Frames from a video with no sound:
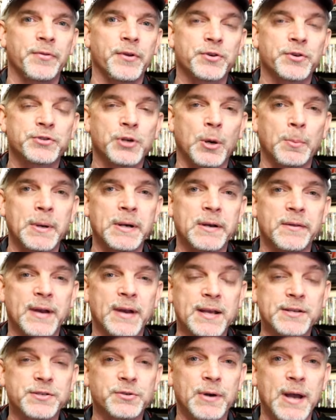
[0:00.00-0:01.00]
There's so many
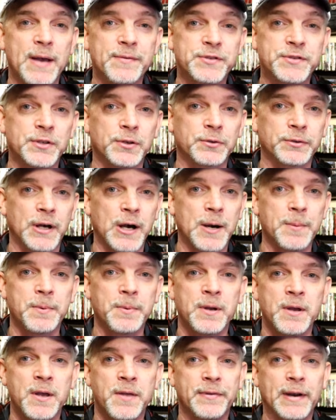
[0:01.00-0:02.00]
that I still have sealed
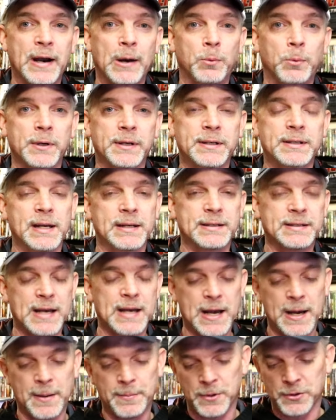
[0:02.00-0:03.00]
up that I want to take
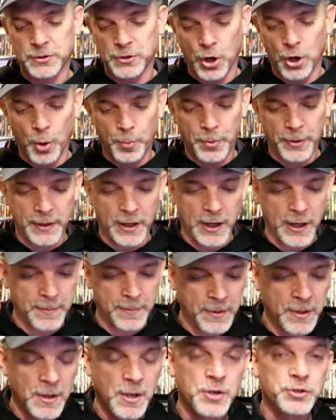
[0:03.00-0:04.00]
time to open
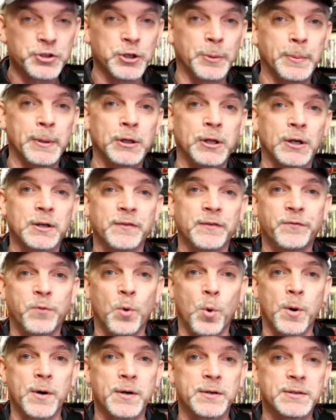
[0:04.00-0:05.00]
up, so be looking
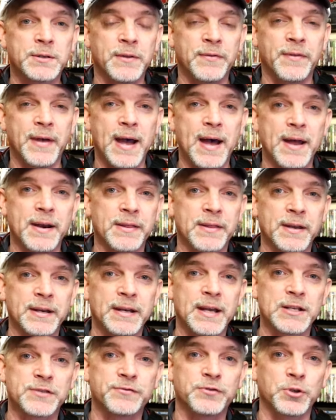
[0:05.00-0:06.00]
forward to that in the
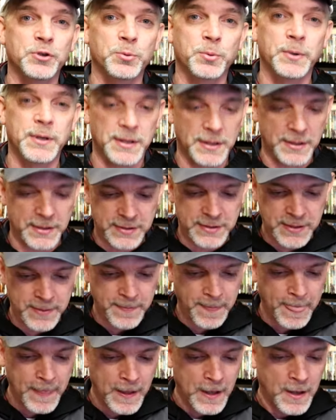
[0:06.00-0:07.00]
next few weeks.
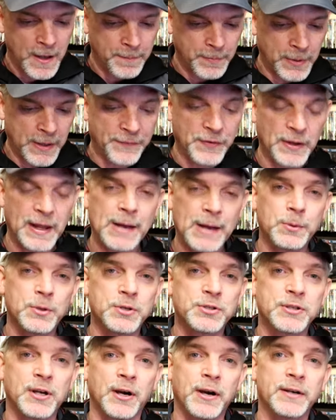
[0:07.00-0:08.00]
But if you like
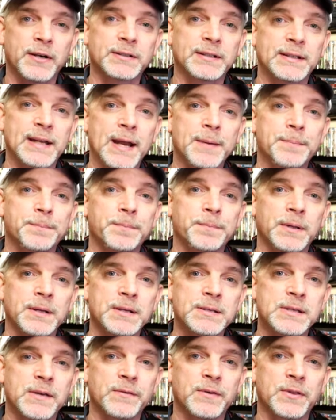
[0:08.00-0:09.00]
what you saw here today,
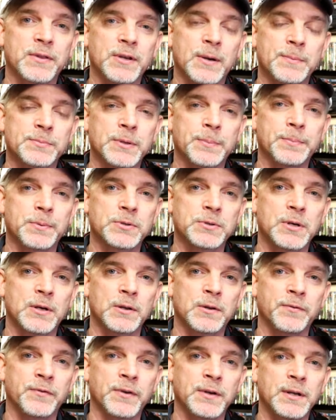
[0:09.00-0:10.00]
please give it a thumbs up and
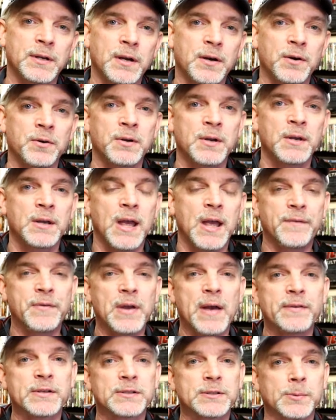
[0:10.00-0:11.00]
share the video. If
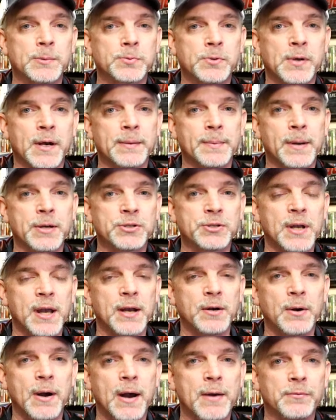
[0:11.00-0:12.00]
you haven't subscribed to my
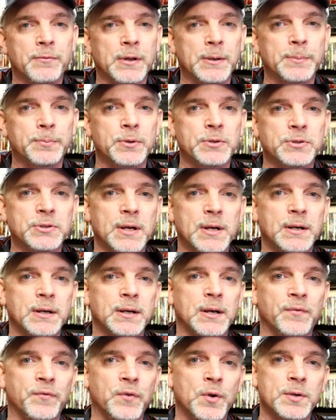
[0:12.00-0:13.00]
channel, I'd really appreciate
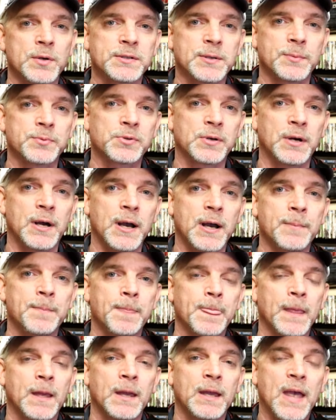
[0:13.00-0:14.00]
it if you would subscribe.
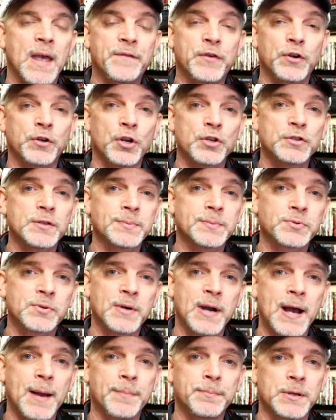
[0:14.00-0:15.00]
If you do
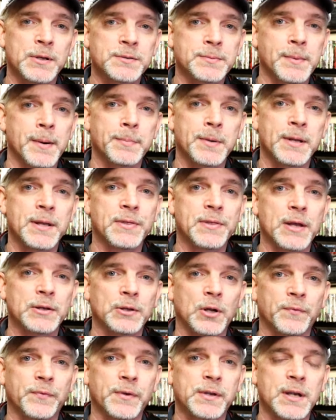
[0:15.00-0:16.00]
subscribe, please remember to hit that
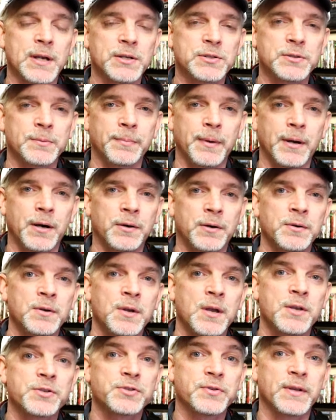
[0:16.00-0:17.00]
notification bell
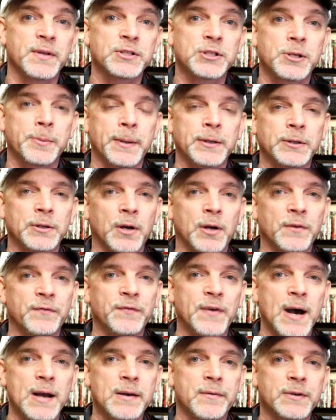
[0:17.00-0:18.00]
so that you can be
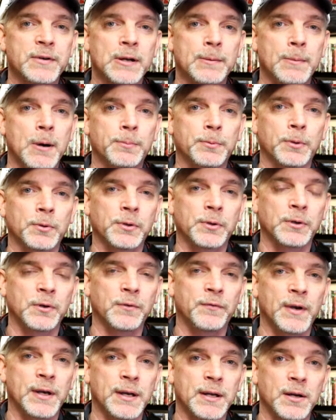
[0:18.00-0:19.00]
notified every time I upload a
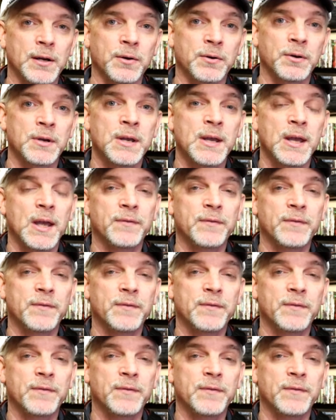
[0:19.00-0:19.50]
new video.